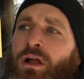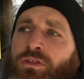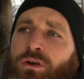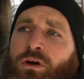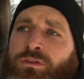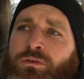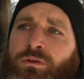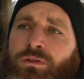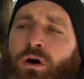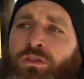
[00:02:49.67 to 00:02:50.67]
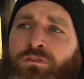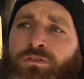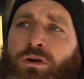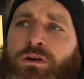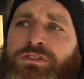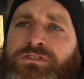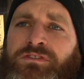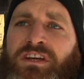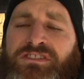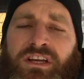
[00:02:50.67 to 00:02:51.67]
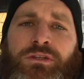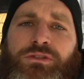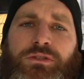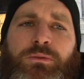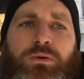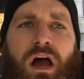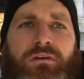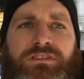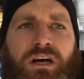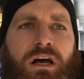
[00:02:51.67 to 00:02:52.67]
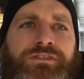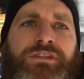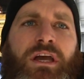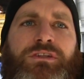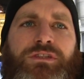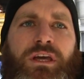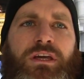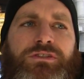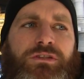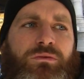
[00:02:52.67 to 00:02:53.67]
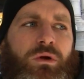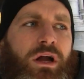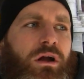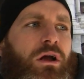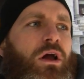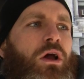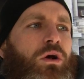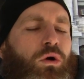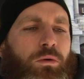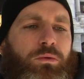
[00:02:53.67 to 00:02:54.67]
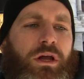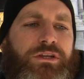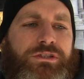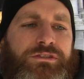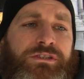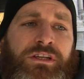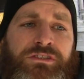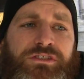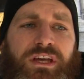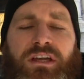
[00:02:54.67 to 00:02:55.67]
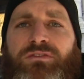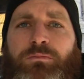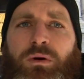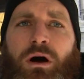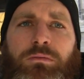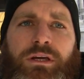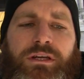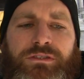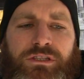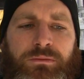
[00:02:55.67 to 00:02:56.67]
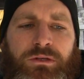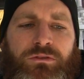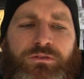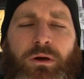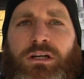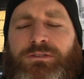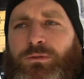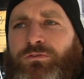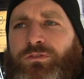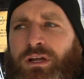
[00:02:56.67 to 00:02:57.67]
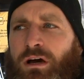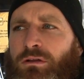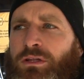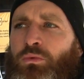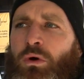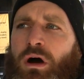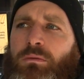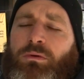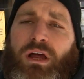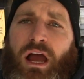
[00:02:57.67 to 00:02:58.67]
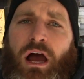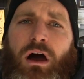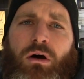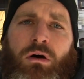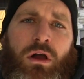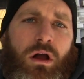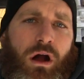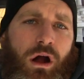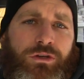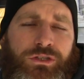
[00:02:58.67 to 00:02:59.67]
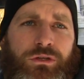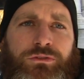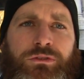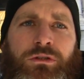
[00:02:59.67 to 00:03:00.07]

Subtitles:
They're on the verge of essentially privatizing education, where corporations, instead of the public, is going to be responsible for not only what but how our children